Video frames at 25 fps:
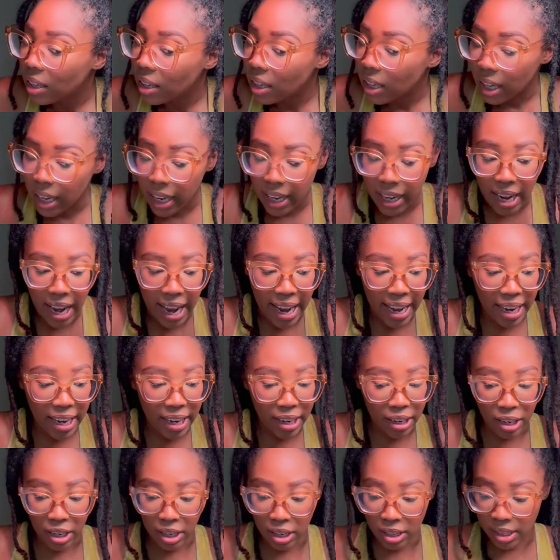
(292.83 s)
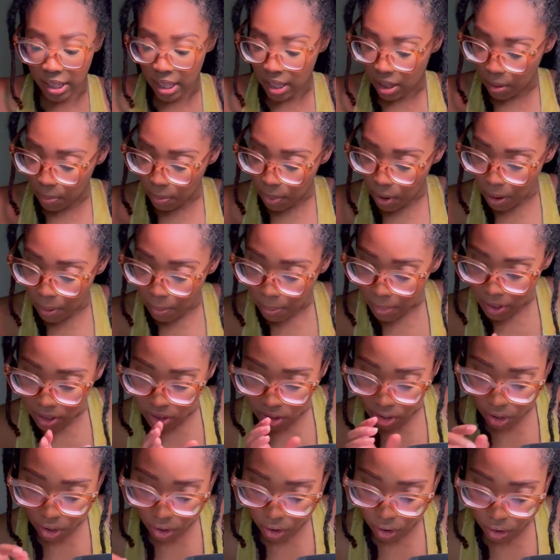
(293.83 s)
And I hear that the pump is
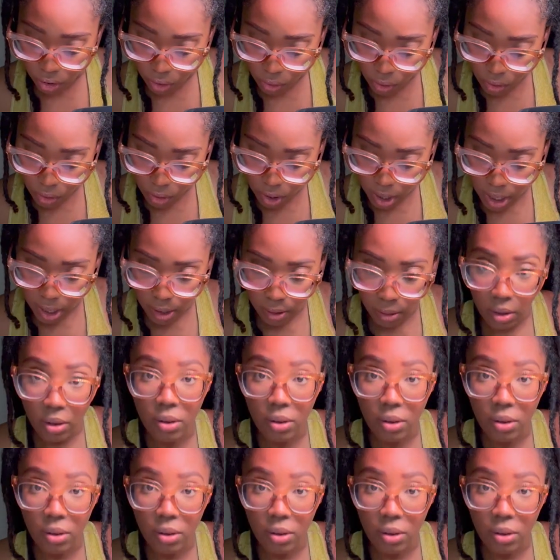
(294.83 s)
turned on.